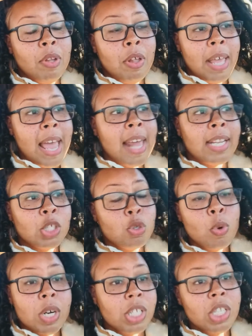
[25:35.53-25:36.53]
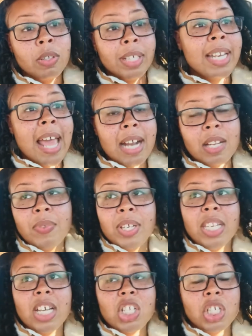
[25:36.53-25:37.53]
addicts who are still in active
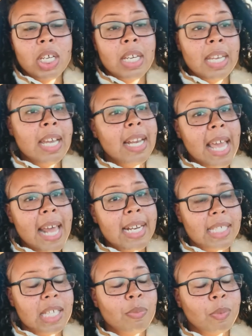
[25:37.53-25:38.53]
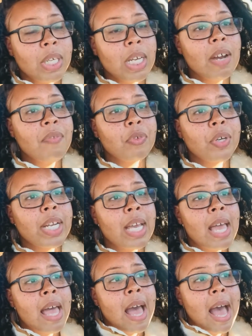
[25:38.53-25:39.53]
addiction and addicts in recovery.
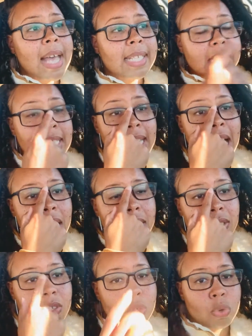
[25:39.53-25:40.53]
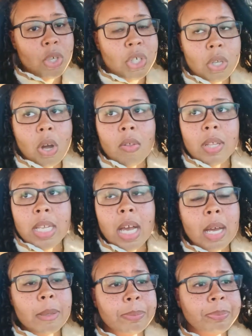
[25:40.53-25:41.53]
I see cognitive distortion all the time.